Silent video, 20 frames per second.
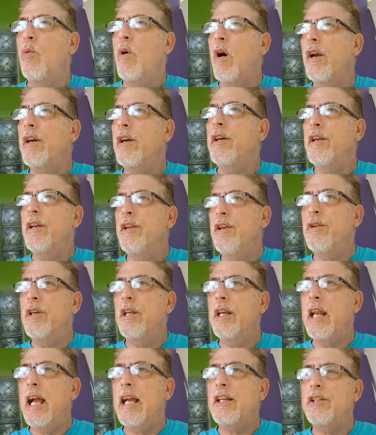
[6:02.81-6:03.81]
Water, you
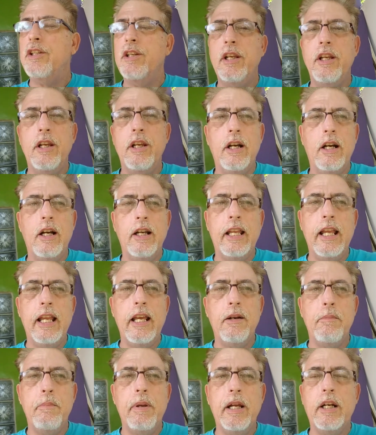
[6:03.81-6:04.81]
can actually uh,
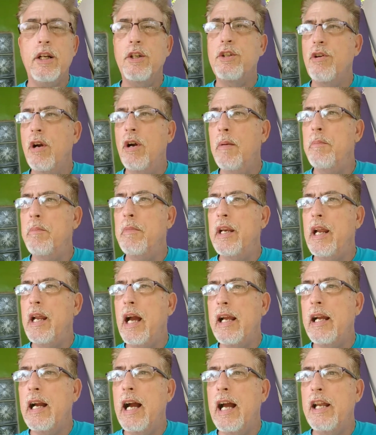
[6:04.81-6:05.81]
get a bigger drum than
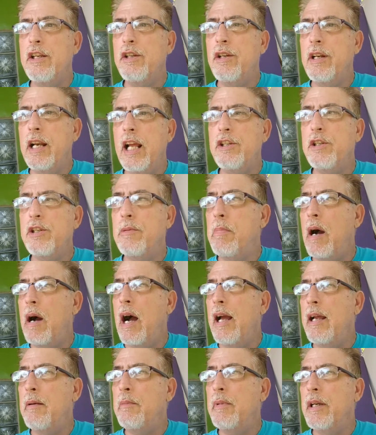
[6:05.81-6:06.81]
I got. You can actually
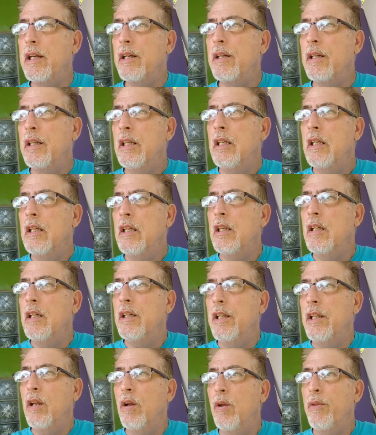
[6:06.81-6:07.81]
buy them here,
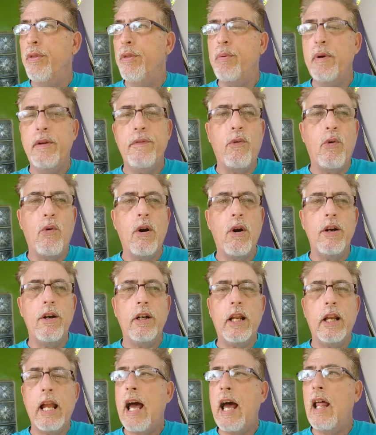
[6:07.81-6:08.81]
They'll hold three,
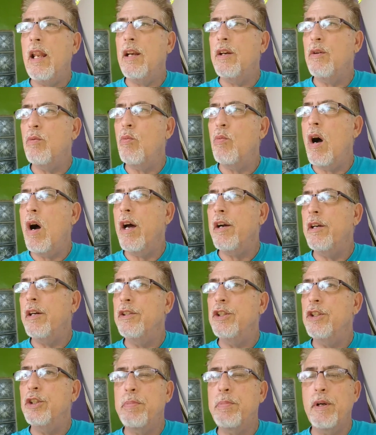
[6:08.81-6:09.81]
400 gallon of
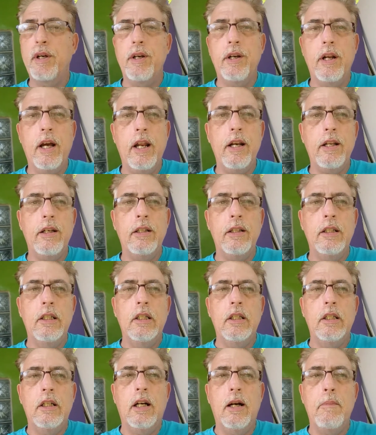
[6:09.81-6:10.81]
water and just put it on a,
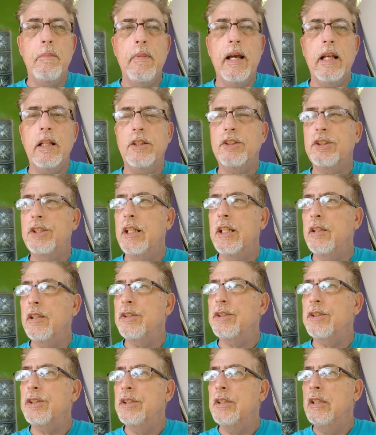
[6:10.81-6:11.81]
a metal
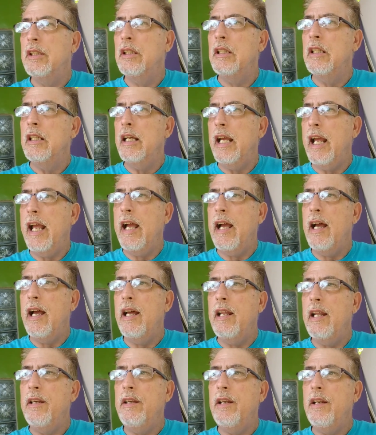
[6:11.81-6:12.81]
stilts
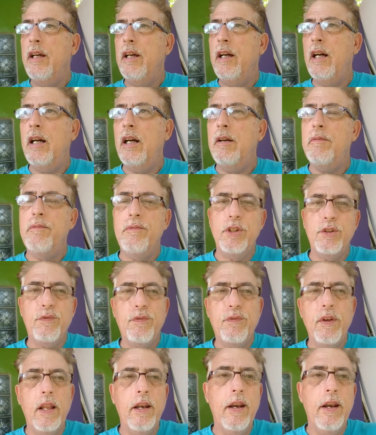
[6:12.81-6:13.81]
and uh,
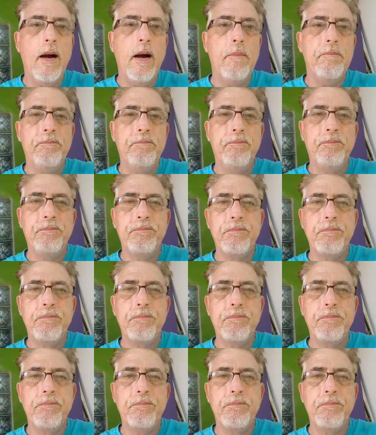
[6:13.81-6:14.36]
just fill it up.